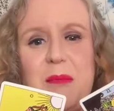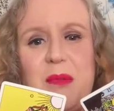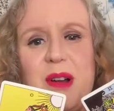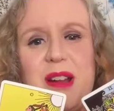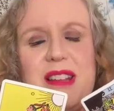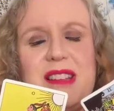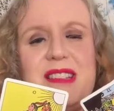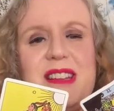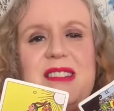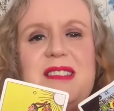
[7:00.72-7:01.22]

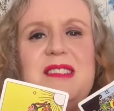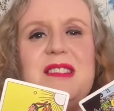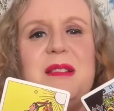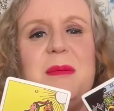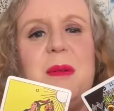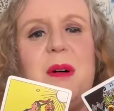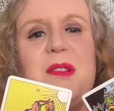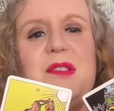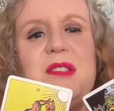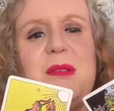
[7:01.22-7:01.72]
Priestess at the
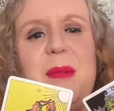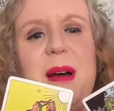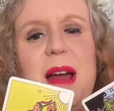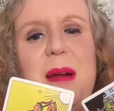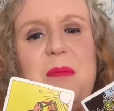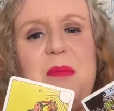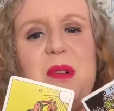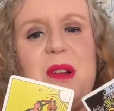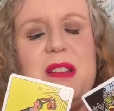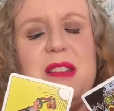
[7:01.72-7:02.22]
bottom, High
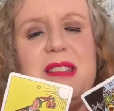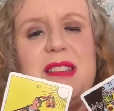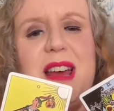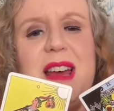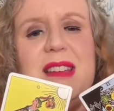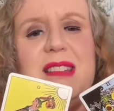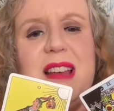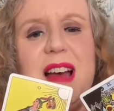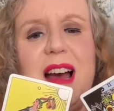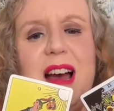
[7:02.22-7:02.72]

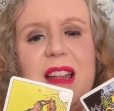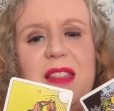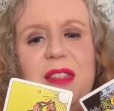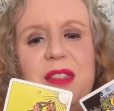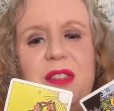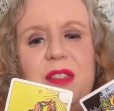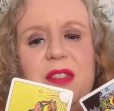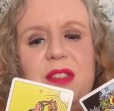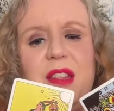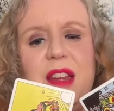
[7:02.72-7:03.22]
Priestess,
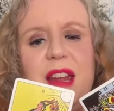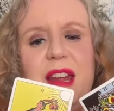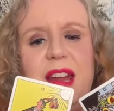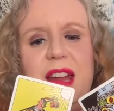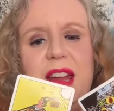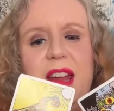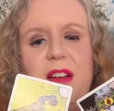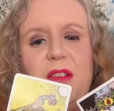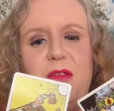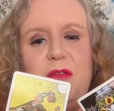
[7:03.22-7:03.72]
and
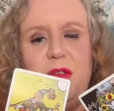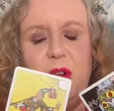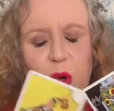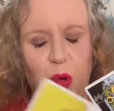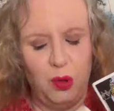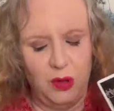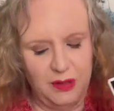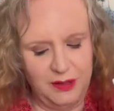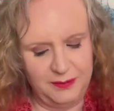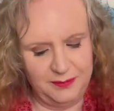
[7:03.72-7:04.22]
the
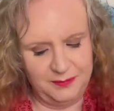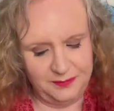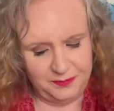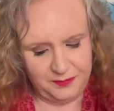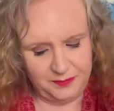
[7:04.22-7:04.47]
Fool.